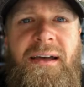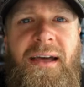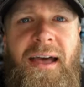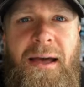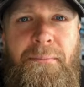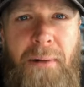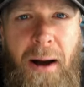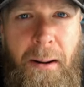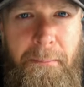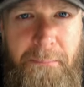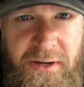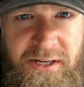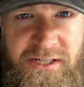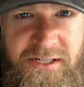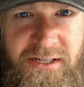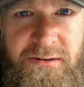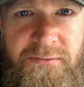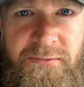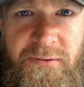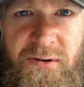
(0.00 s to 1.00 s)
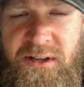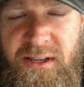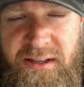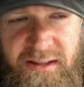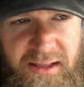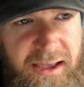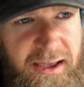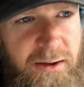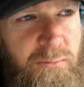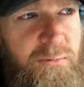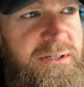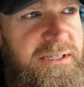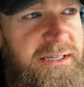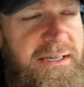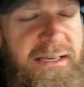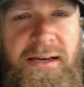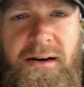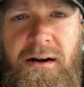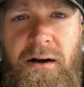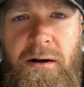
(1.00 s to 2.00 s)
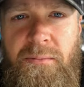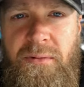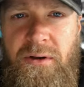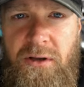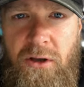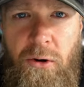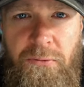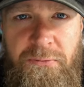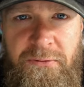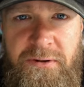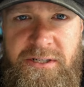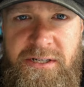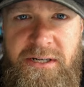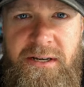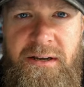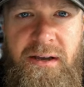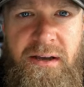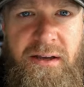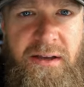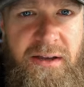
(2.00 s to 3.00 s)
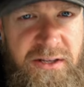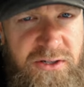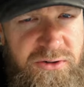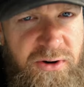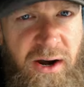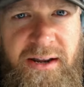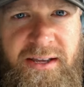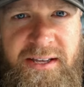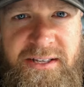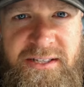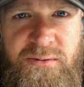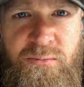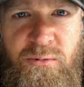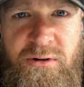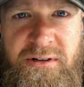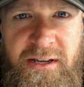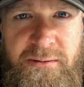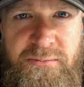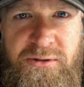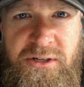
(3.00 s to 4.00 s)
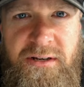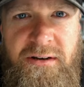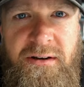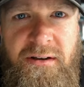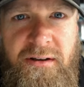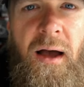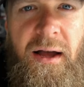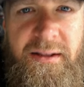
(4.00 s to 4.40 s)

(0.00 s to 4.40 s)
And my mission for today was to get up, go fishing, try to get some redemption.